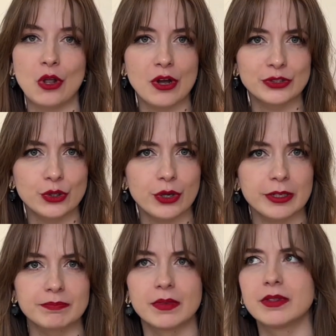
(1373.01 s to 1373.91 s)

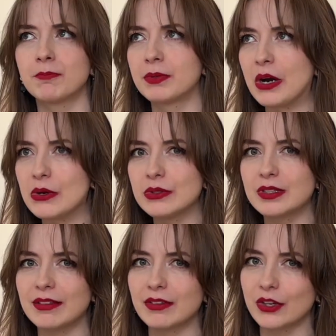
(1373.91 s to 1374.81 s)
long-term, the pros
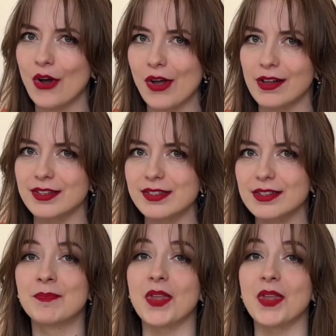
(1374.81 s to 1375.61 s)
and the cons.